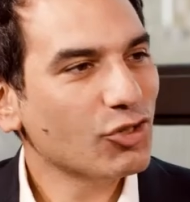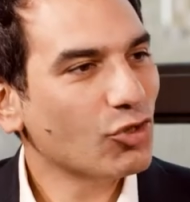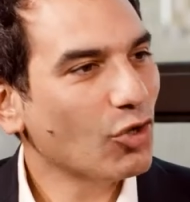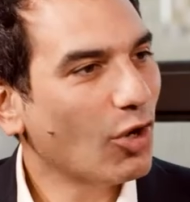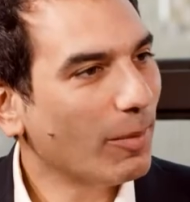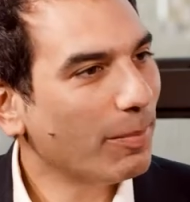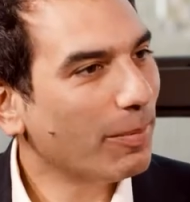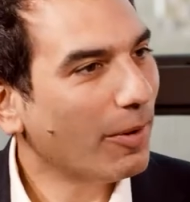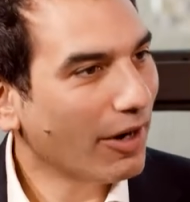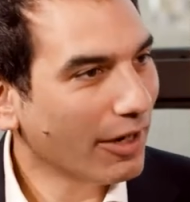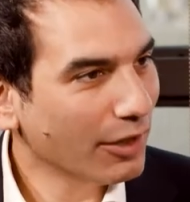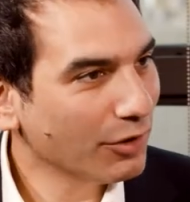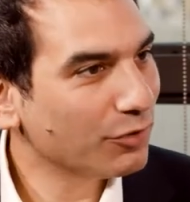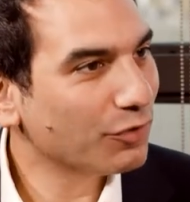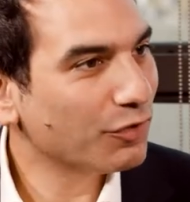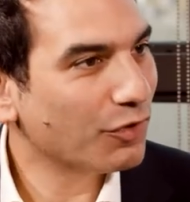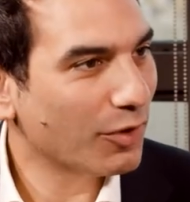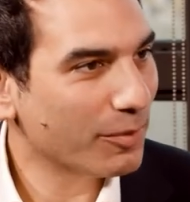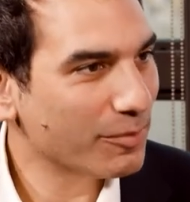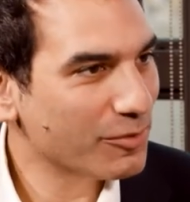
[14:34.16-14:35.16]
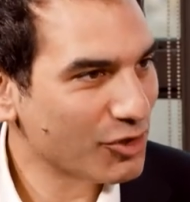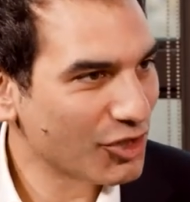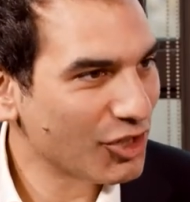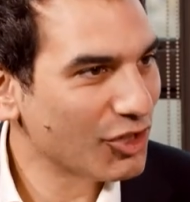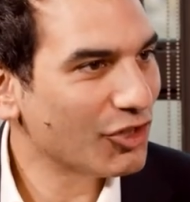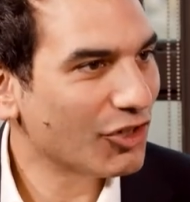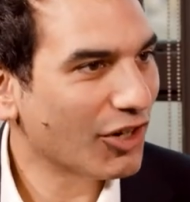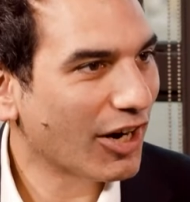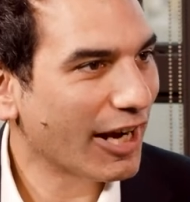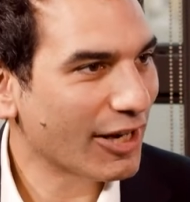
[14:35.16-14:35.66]
So apart from
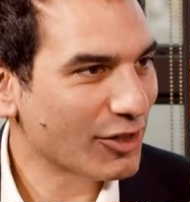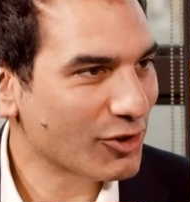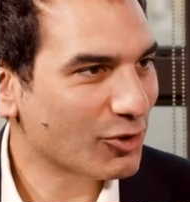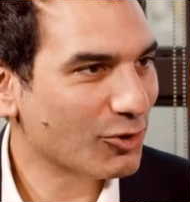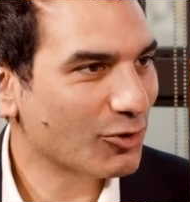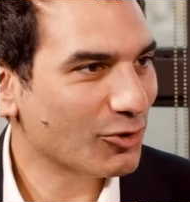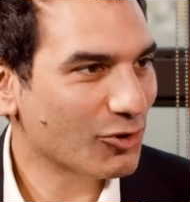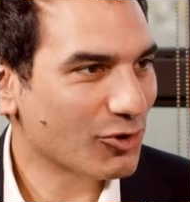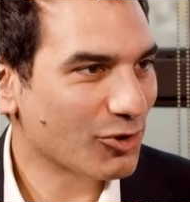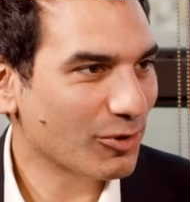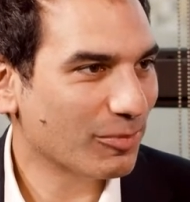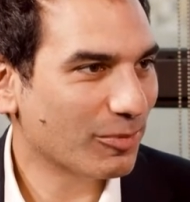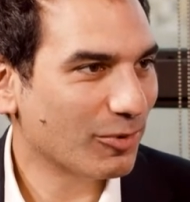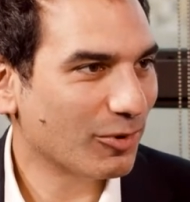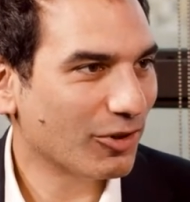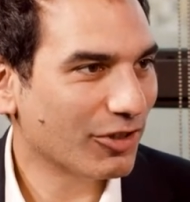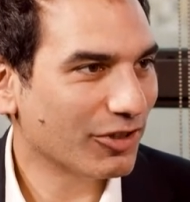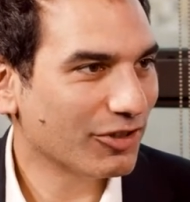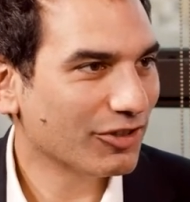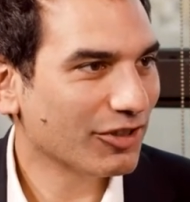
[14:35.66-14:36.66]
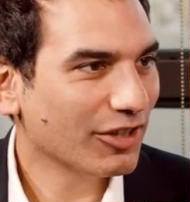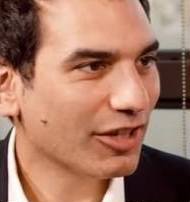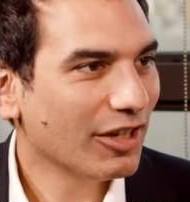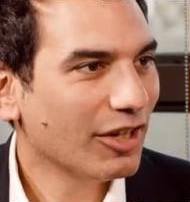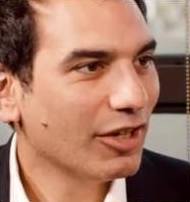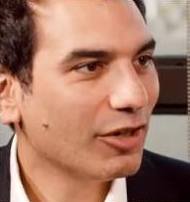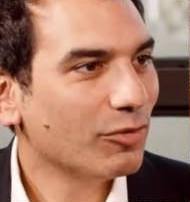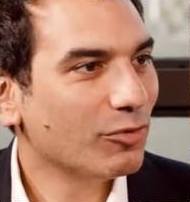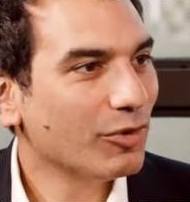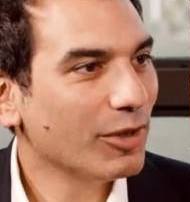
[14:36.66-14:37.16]
senior high school support,
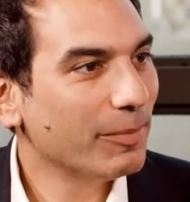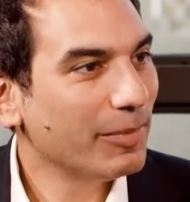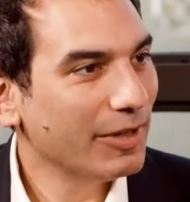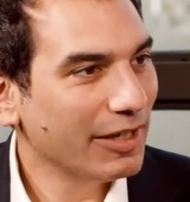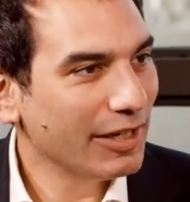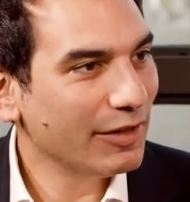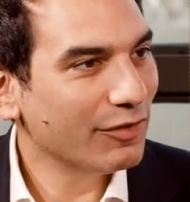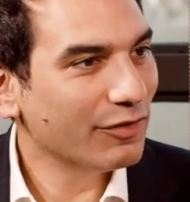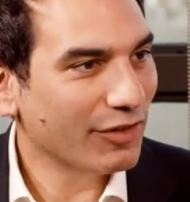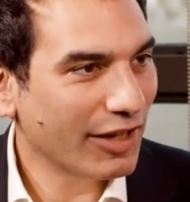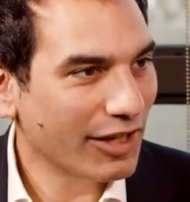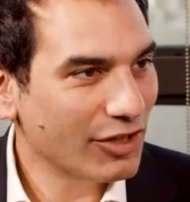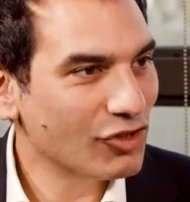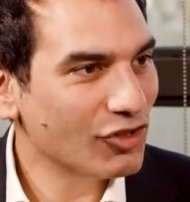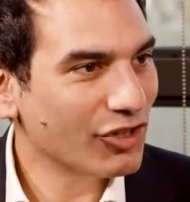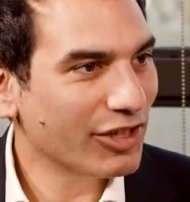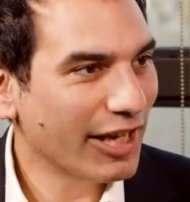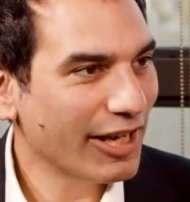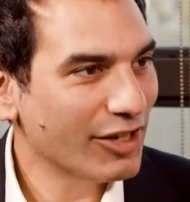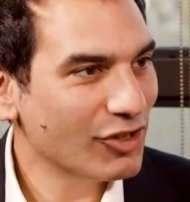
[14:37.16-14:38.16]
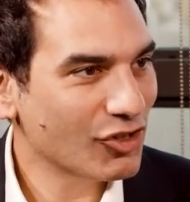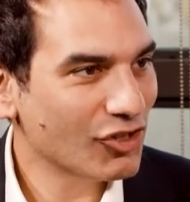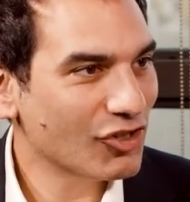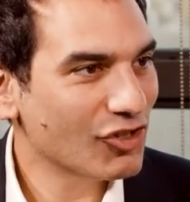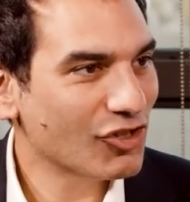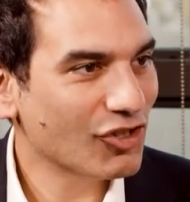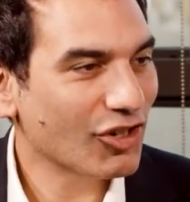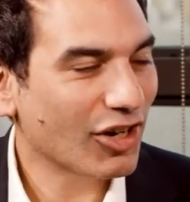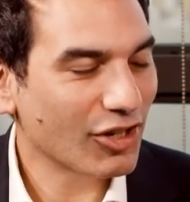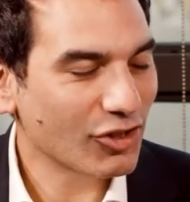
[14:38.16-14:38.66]
we believe education
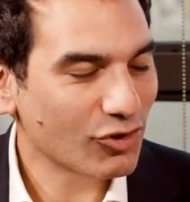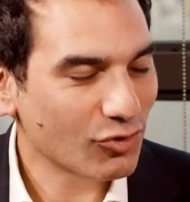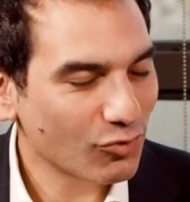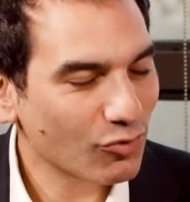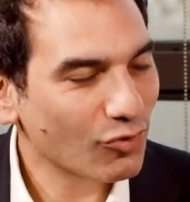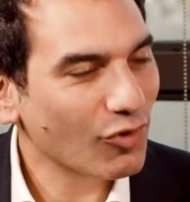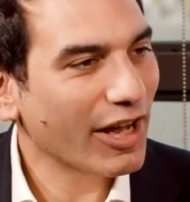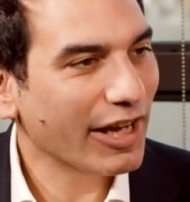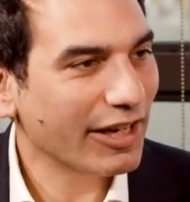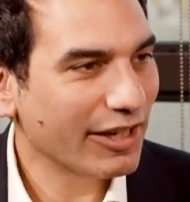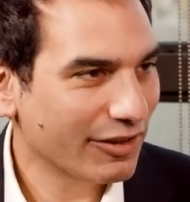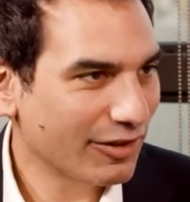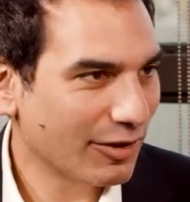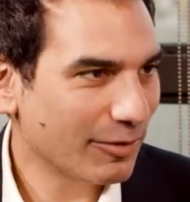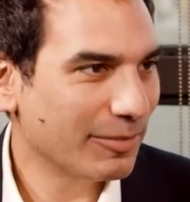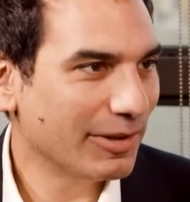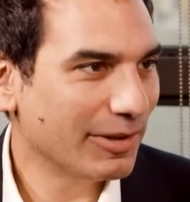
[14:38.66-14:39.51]
starts right at the